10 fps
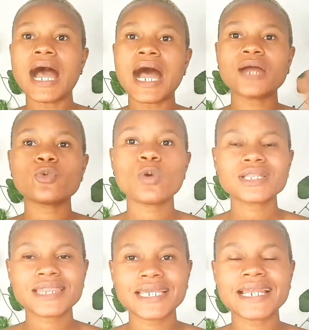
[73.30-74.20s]
And
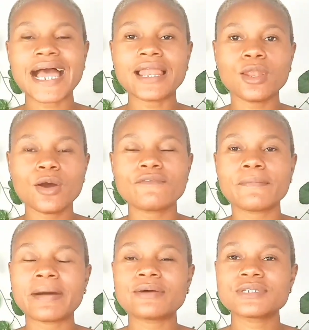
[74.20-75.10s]
one thing I love
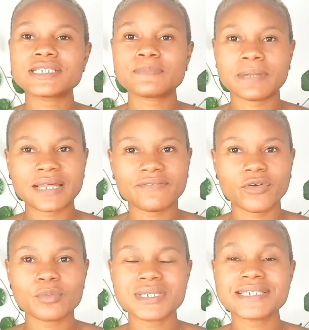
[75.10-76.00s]
about this
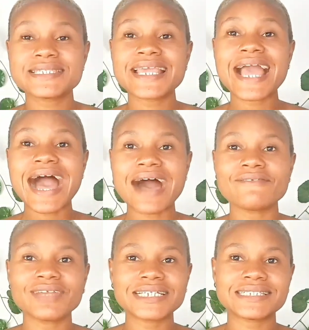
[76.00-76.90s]
platform is they
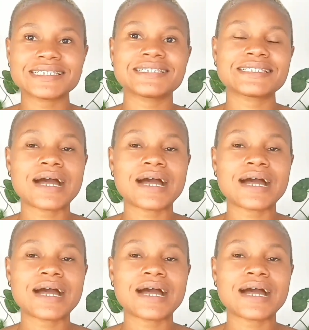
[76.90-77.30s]
have a sister